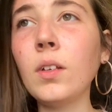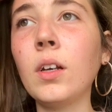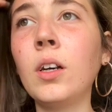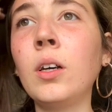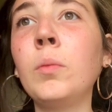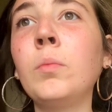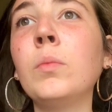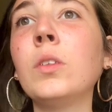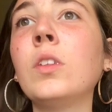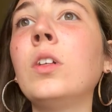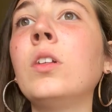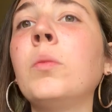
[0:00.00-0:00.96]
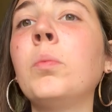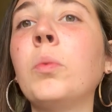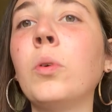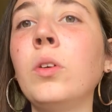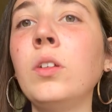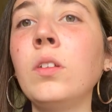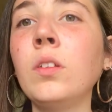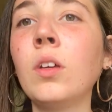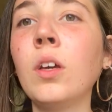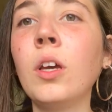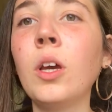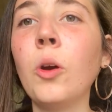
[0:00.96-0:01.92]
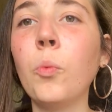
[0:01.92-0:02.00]
um, till the point
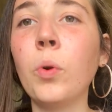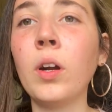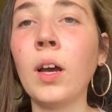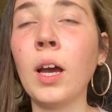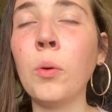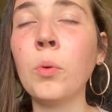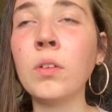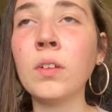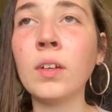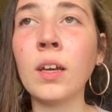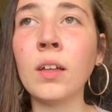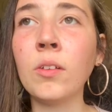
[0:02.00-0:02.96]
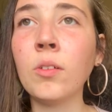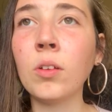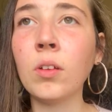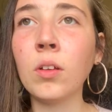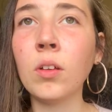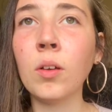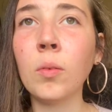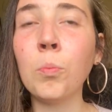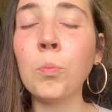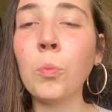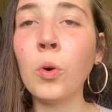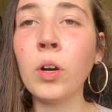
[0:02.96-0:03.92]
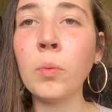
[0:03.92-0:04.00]
where I would get
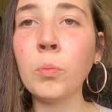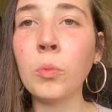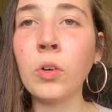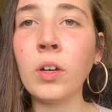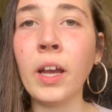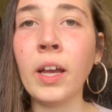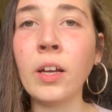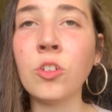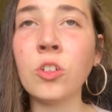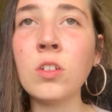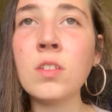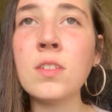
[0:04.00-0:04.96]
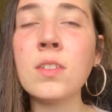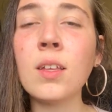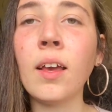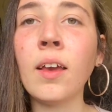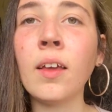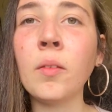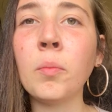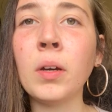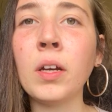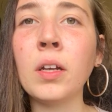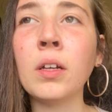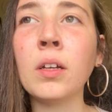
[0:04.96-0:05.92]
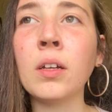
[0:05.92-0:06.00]
more and more anxious and
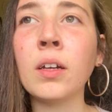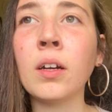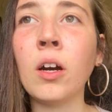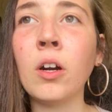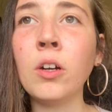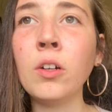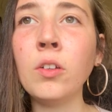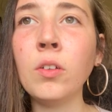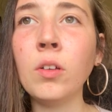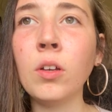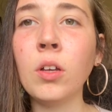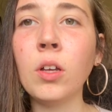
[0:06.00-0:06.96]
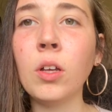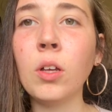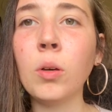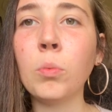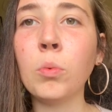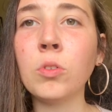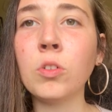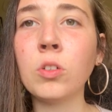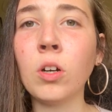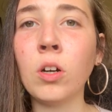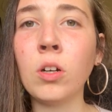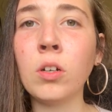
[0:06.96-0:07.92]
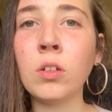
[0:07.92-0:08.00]
my heart would
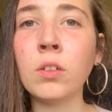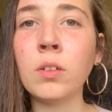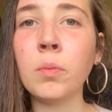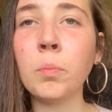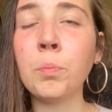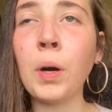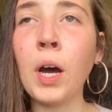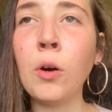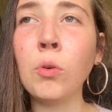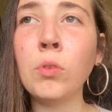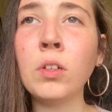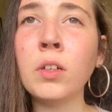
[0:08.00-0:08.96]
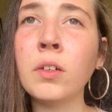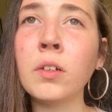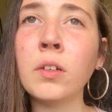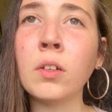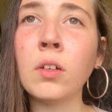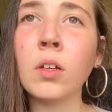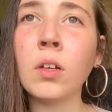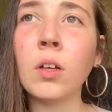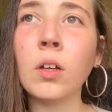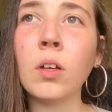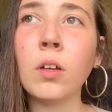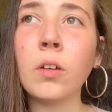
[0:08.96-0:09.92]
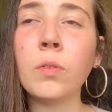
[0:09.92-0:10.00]
start pounding
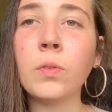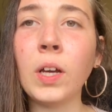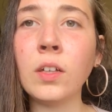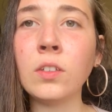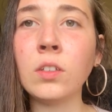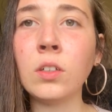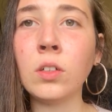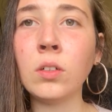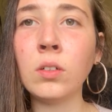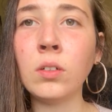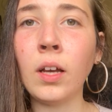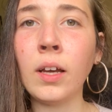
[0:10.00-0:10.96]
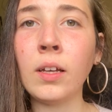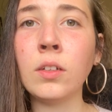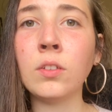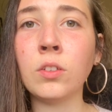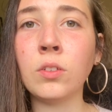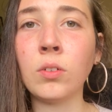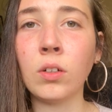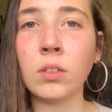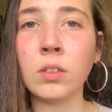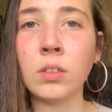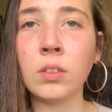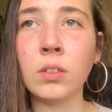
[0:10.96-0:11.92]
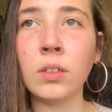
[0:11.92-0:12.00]
faster and stronger.